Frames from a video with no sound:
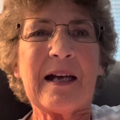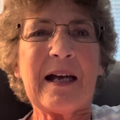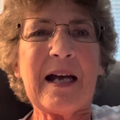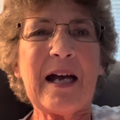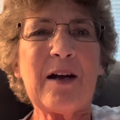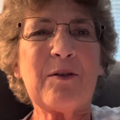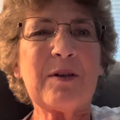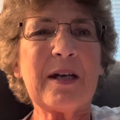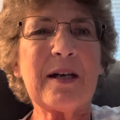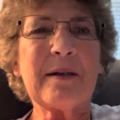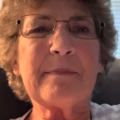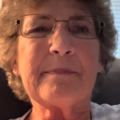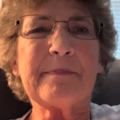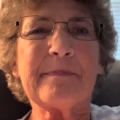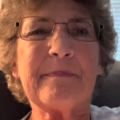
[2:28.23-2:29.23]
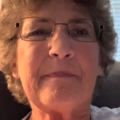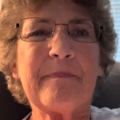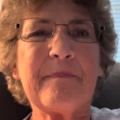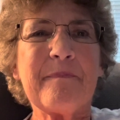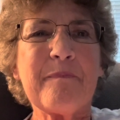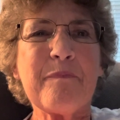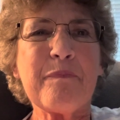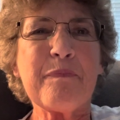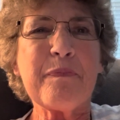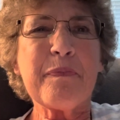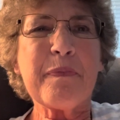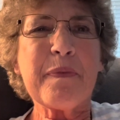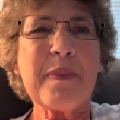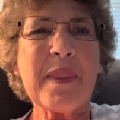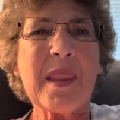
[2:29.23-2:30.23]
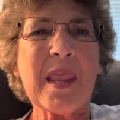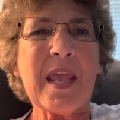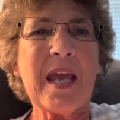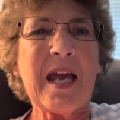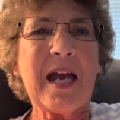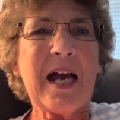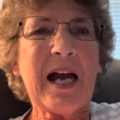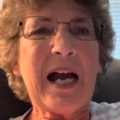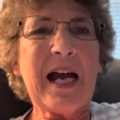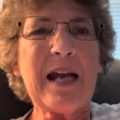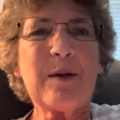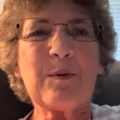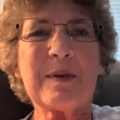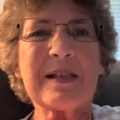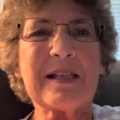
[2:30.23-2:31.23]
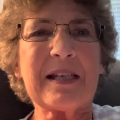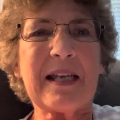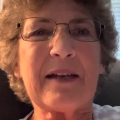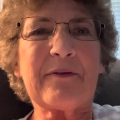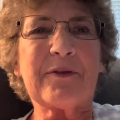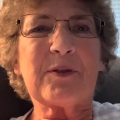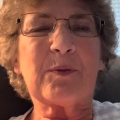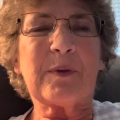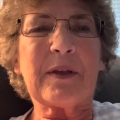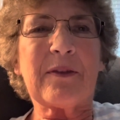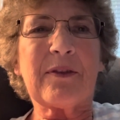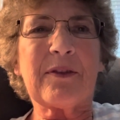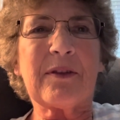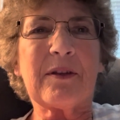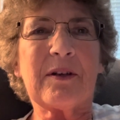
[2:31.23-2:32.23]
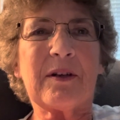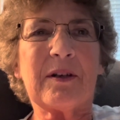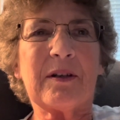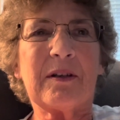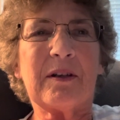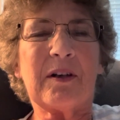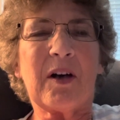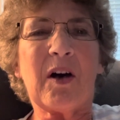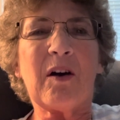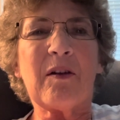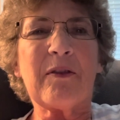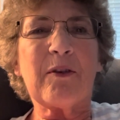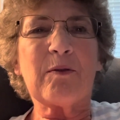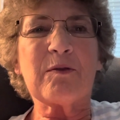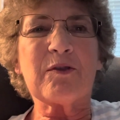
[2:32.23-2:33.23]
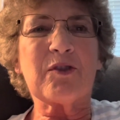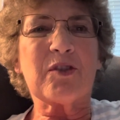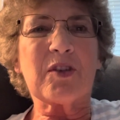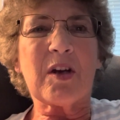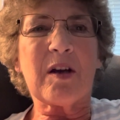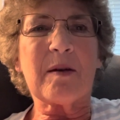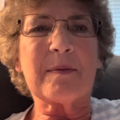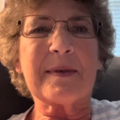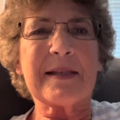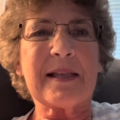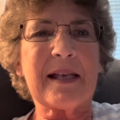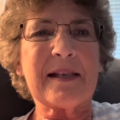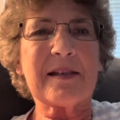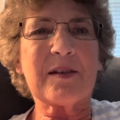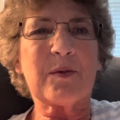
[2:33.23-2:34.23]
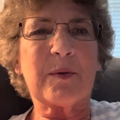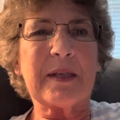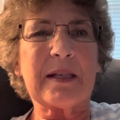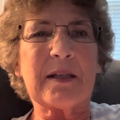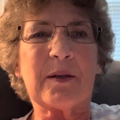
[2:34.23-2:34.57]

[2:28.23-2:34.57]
How come I was left with all those jobs last week